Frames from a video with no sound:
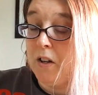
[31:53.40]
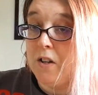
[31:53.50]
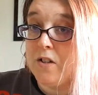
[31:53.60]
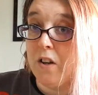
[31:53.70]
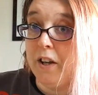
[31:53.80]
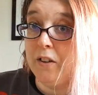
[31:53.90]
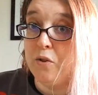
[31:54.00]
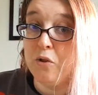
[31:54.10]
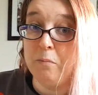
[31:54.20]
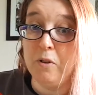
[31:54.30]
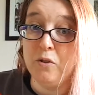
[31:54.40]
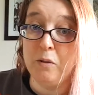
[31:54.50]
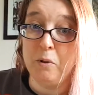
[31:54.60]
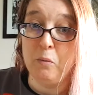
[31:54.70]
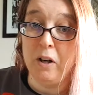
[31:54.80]
so I can
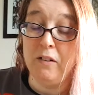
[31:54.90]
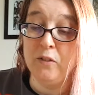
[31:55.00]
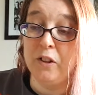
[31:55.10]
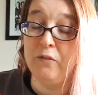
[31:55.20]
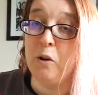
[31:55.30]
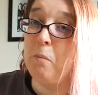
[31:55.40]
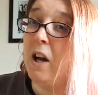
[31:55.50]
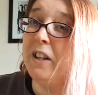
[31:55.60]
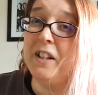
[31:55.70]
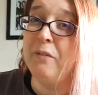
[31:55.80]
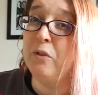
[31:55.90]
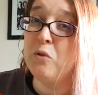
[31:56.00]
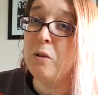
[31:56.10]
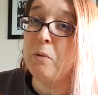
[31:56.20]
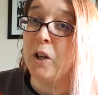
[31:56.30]
attribute where I've got it from. But I could never
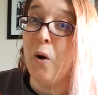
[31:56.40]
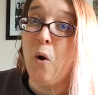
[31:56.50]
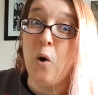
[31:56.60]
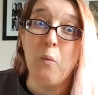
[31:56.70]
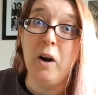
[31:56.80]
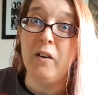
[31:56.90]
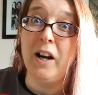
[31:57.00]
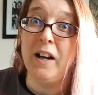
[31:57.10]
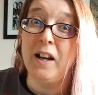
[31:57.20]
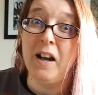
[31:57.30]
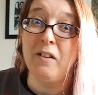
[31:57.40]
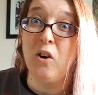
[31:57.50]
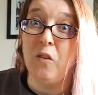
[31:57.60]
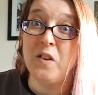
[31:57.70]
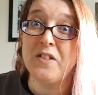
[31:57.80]
attribute where I
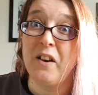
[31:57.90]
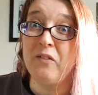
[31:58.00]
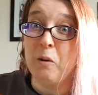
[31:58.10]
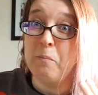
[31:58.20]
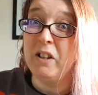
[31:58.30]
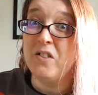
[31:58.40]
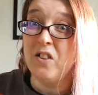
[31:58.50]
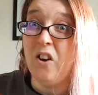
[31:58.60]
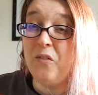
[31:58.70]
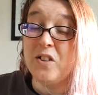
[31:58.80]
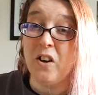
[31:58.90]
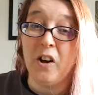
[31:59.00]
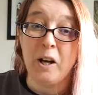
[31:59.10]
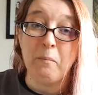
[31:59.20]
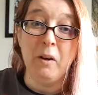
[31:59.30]
got the set from, because a lot of the
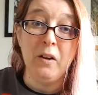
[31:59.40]
time